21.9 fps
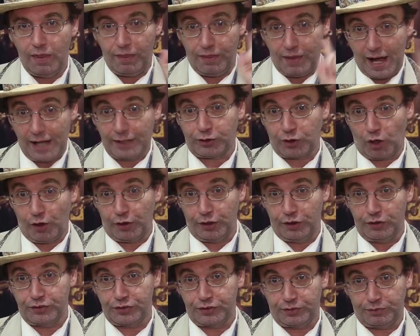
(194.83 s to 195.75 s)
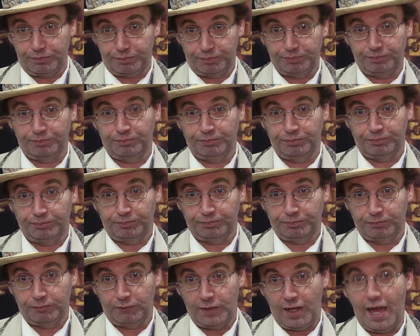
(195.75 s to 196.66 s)
that TARDIS
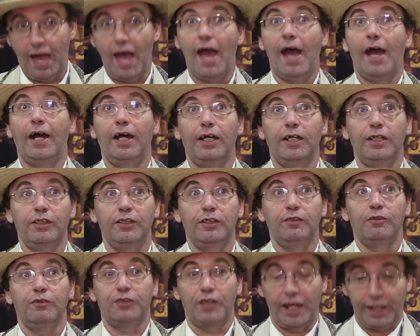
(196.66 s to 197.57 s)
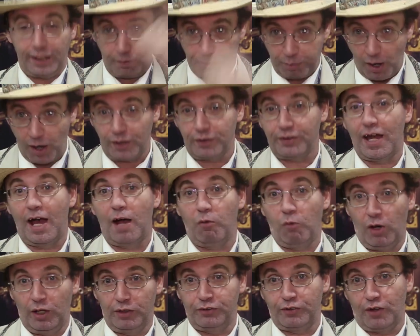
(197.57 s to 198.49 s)
and take apart
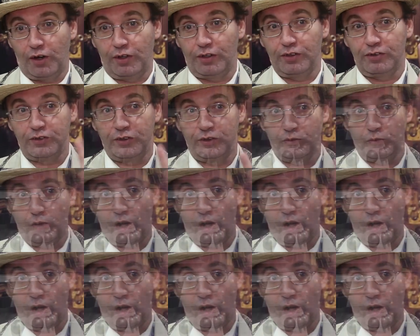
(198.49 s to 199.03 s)
that one TARDIS as